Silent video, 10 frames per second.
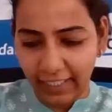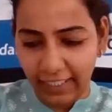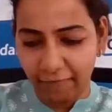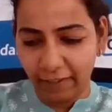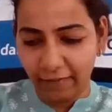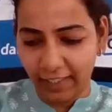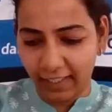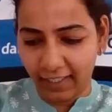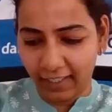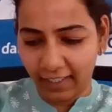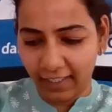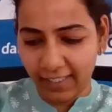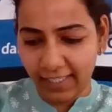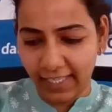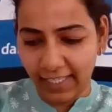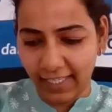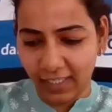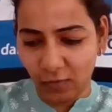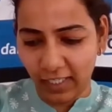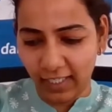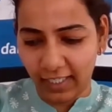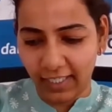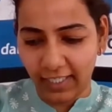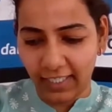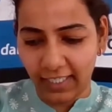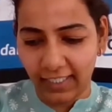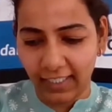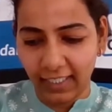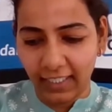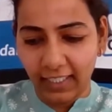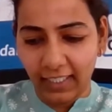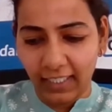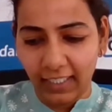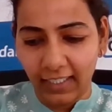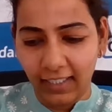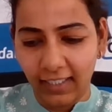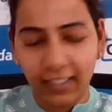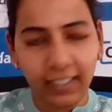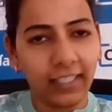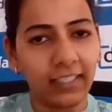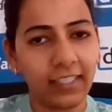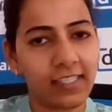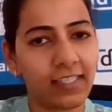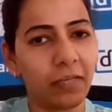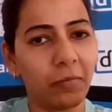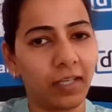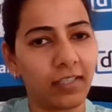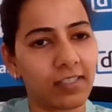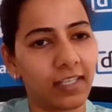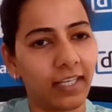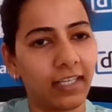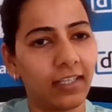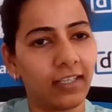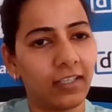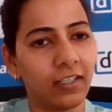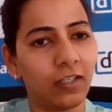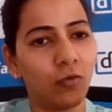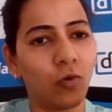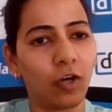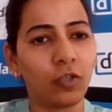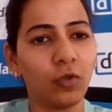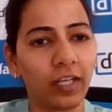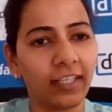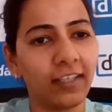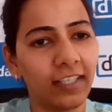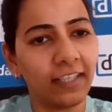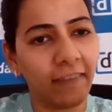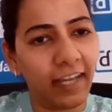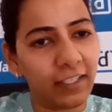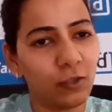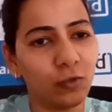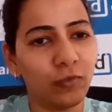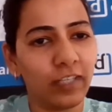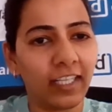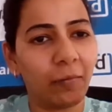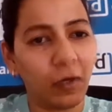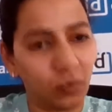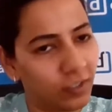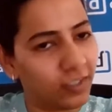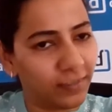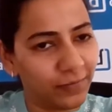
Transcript: everyone saying as well, right? Like in these 3 months, like what you really value will come out.